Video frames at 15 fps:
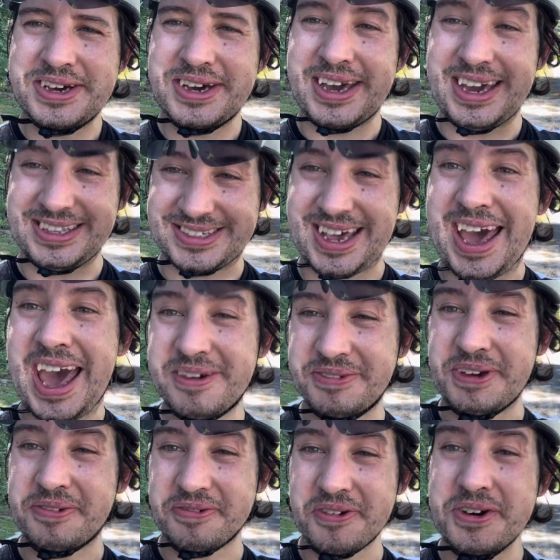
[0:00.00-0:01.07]
it's a
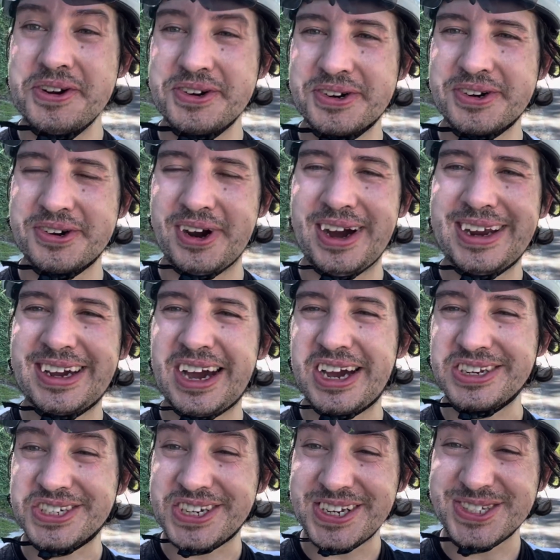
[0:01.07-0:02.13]
heavy fruit, right?
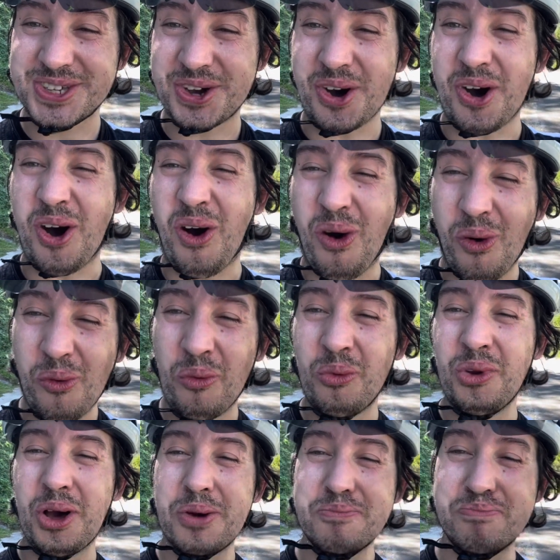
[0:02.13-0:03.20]
And she's got a
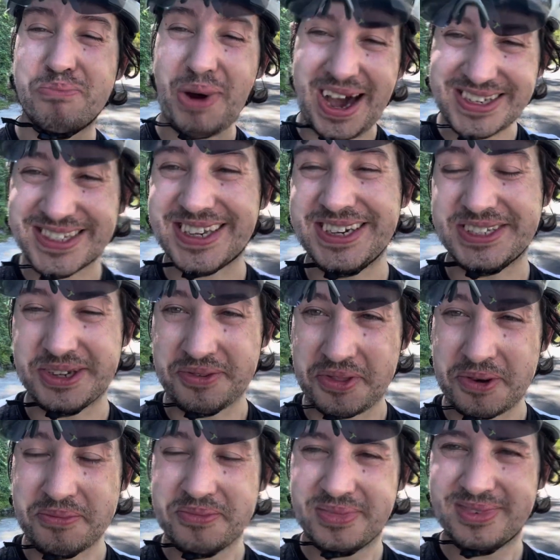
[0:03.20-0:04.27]
whole basket of
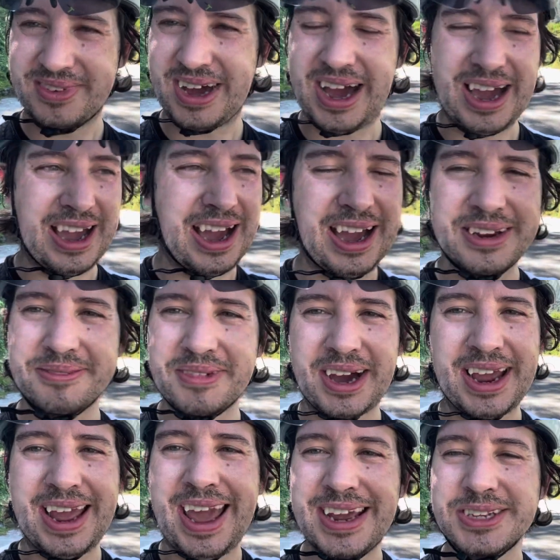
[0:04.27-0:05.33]
them.
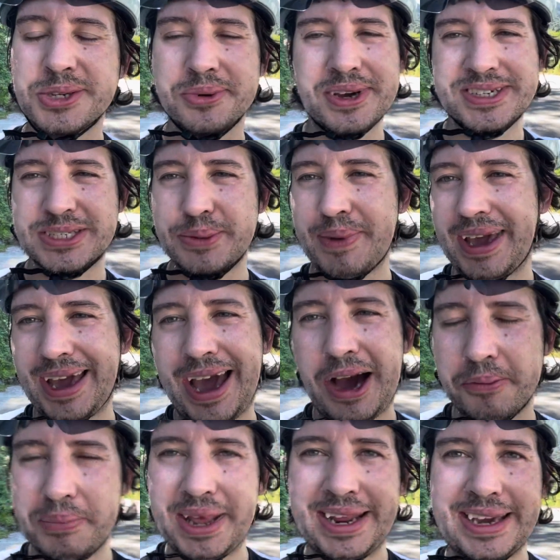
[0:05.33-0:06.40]
I hate to estimate
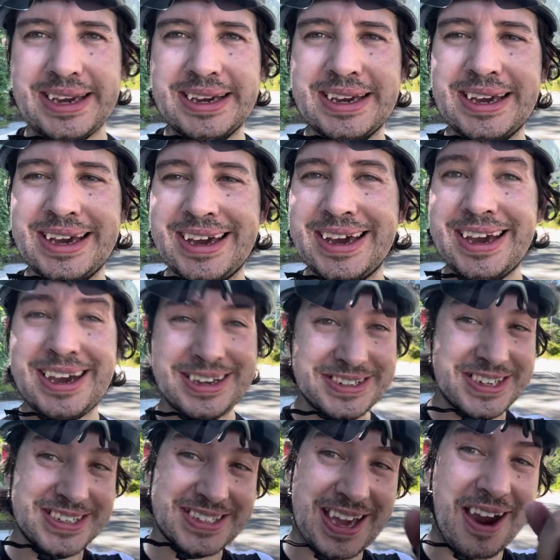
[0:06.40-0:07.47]
how many, and
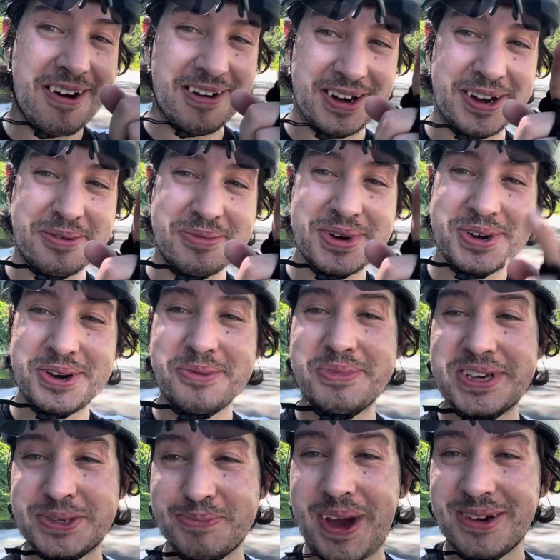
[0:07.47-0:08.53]
she's carrying them up
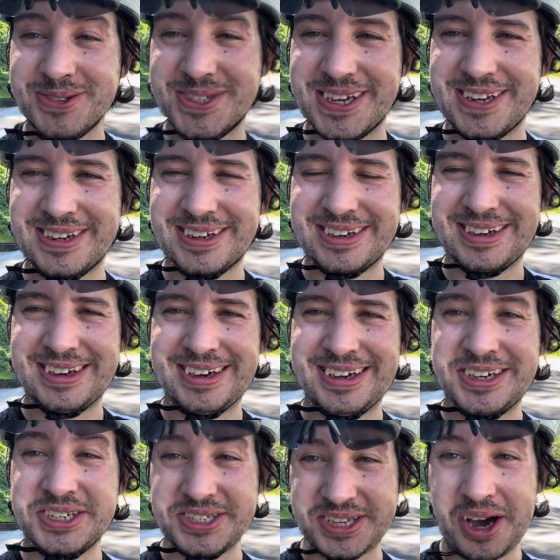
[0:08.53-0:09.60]
this mountain.
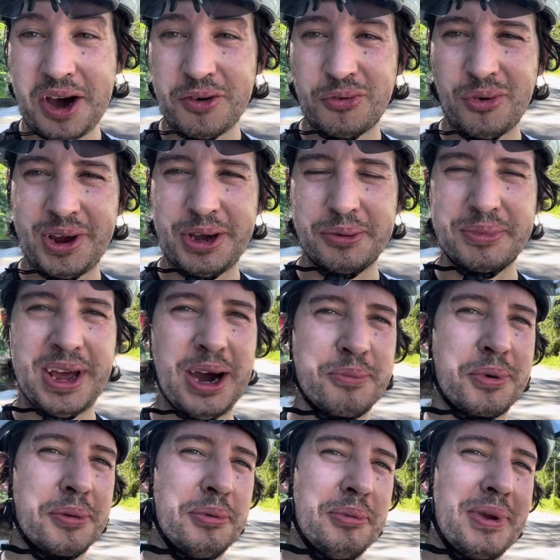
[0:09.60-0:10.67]
She's halfway up now
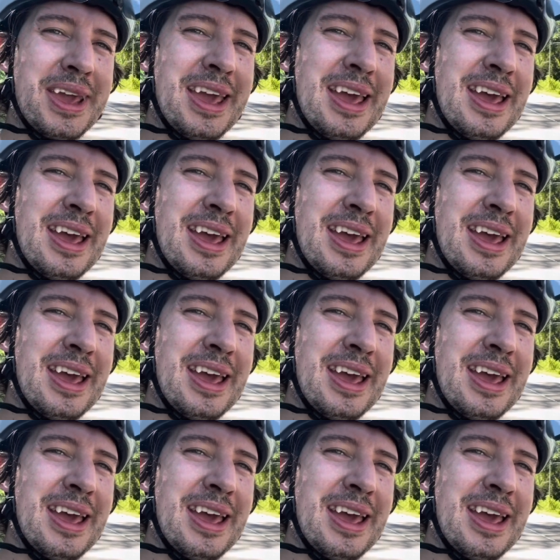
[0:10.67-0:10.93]
probably,